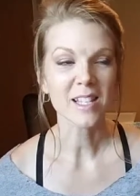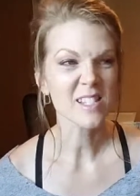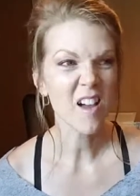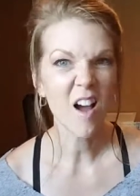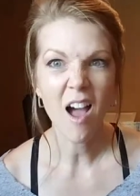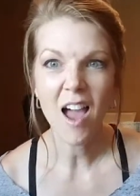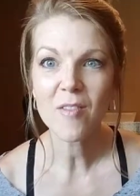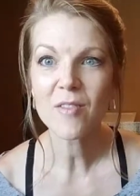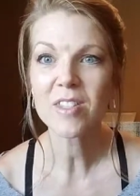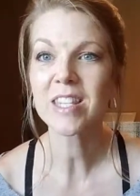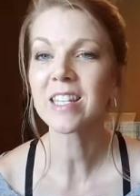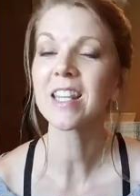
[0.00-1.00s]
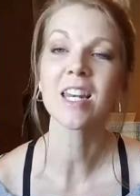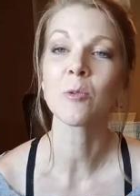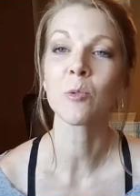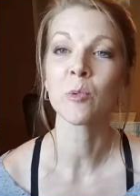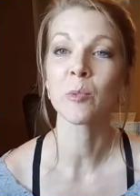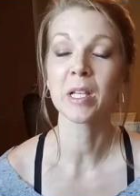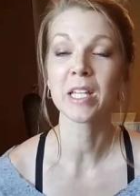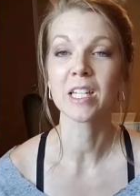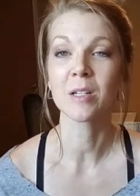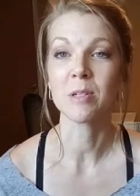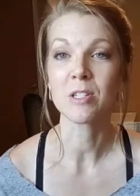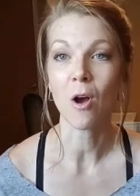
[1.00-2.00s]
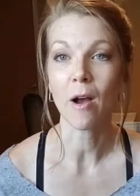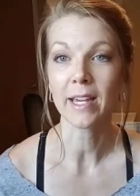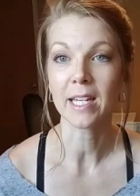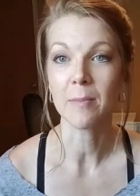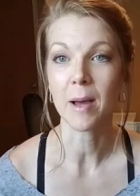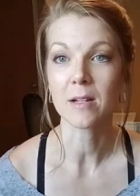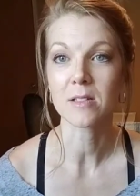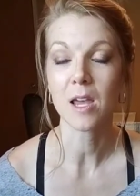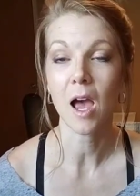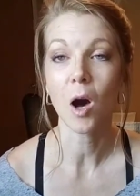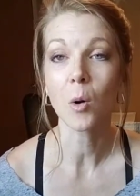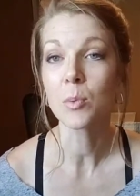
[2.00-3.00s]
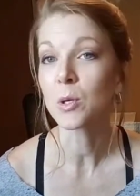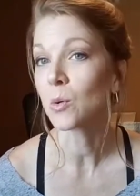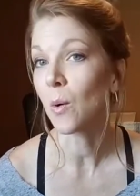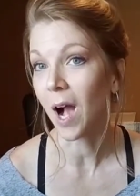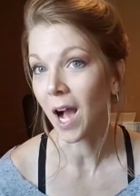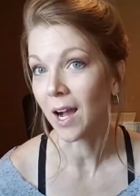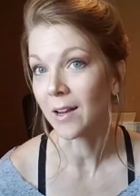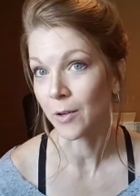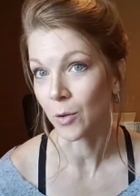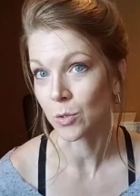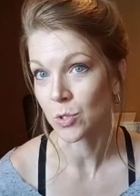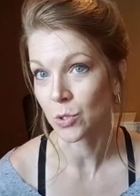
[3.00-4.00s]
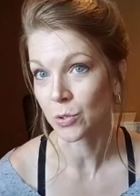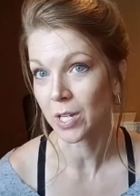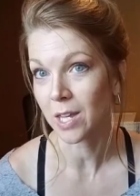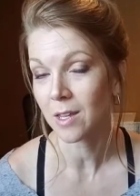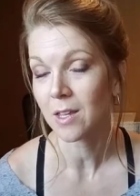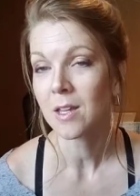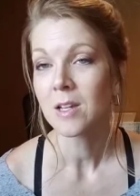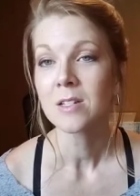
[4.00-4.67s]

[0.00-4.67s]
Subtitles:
That's everything that we're really going to be talking about to help you on your journey,